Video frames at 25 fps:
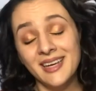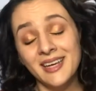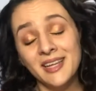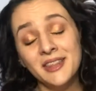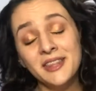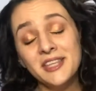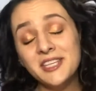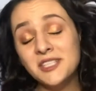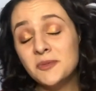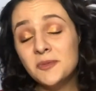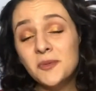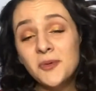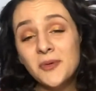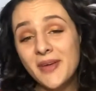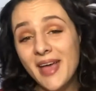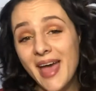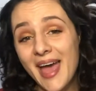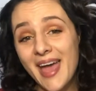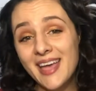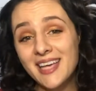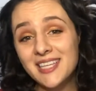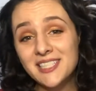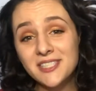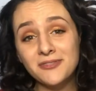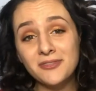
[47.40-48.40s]
This
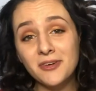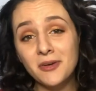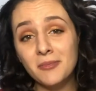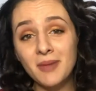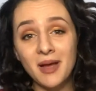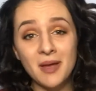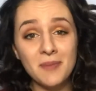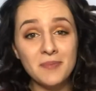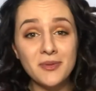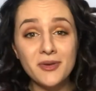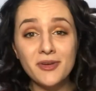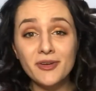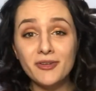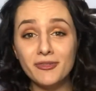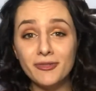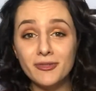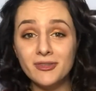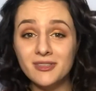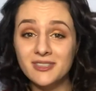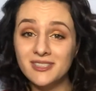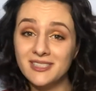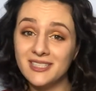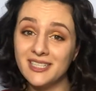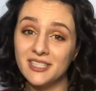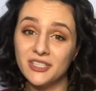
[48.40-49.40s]
bouquet is from my
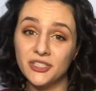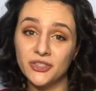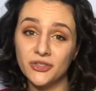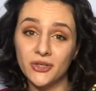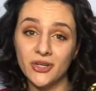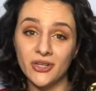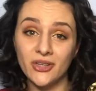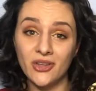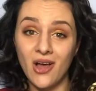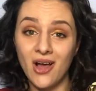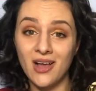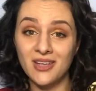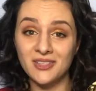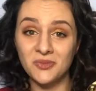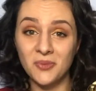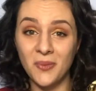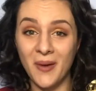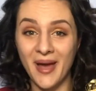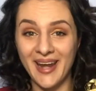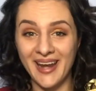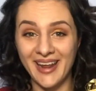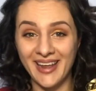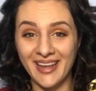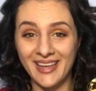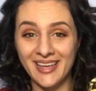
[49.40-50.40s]
beautiful sister-in-law's
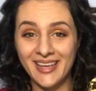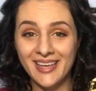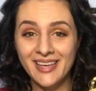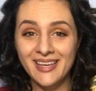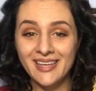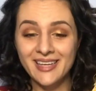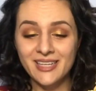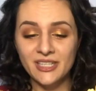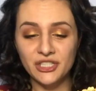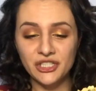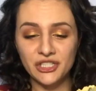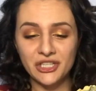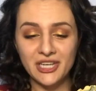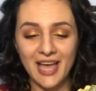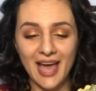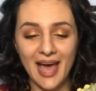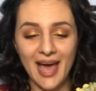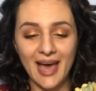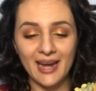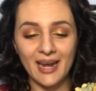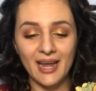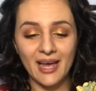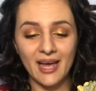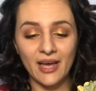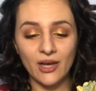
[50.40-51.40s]
wedding. She had
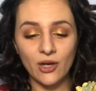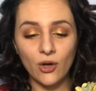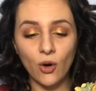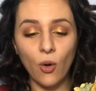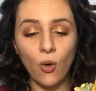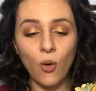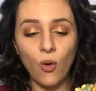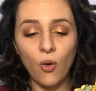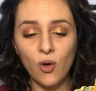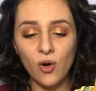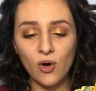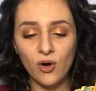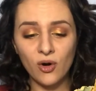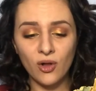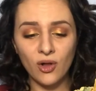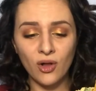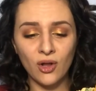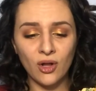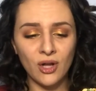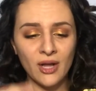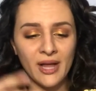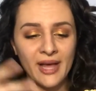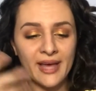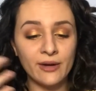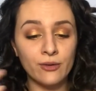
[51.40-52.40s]
a
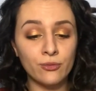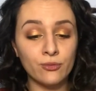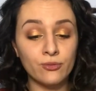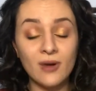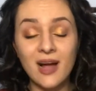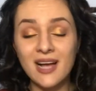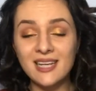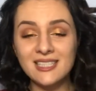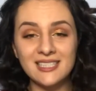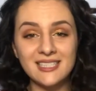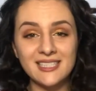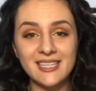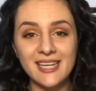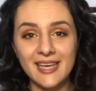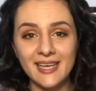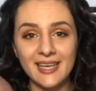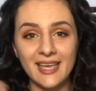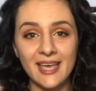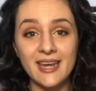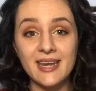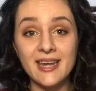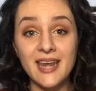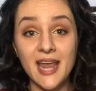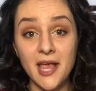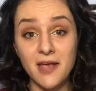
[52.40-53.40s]
coral and a rustic
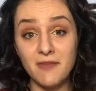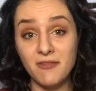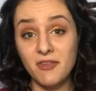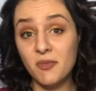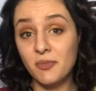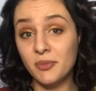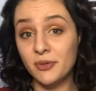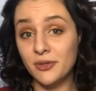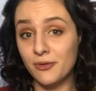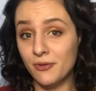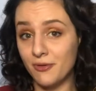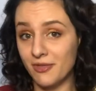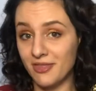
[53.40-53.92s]
and navy blue